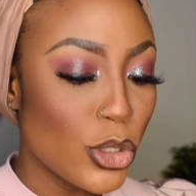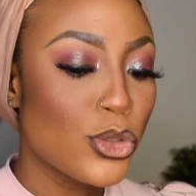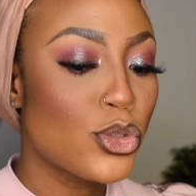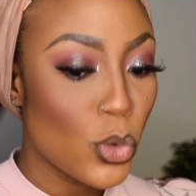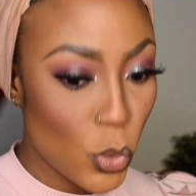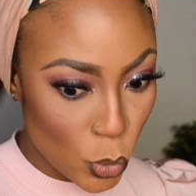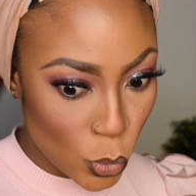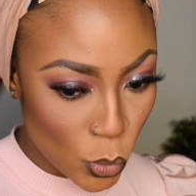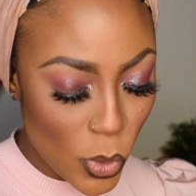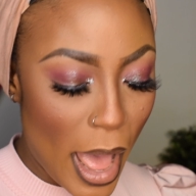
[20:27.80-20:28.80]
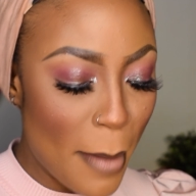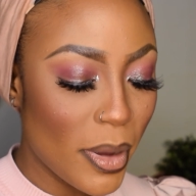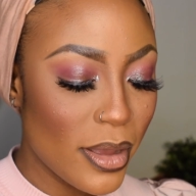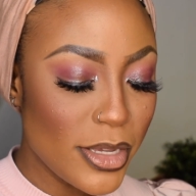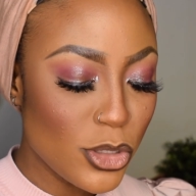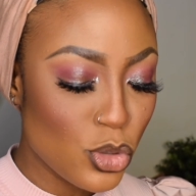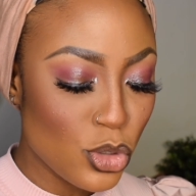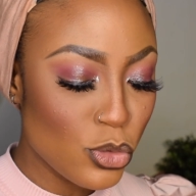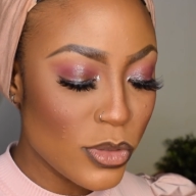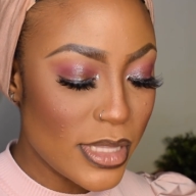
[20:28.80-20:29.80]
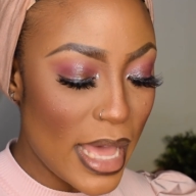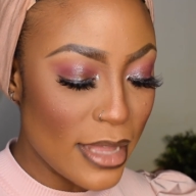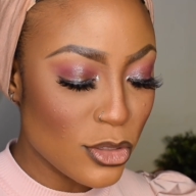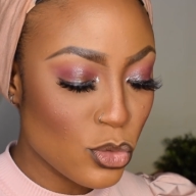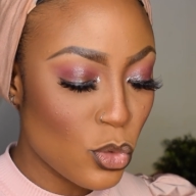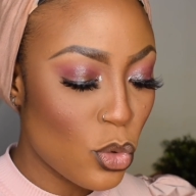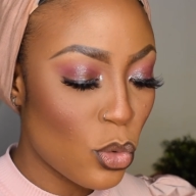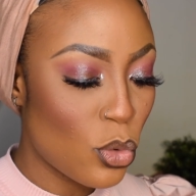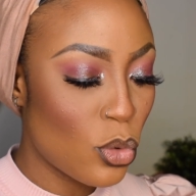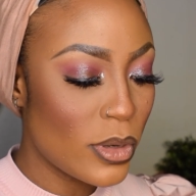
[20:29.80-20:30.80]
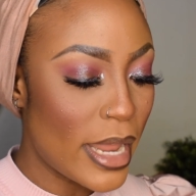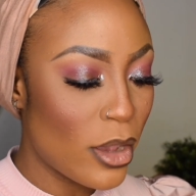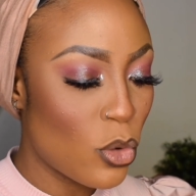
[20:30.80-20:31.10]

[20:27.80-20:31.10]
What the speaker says: so I'm going to use that to go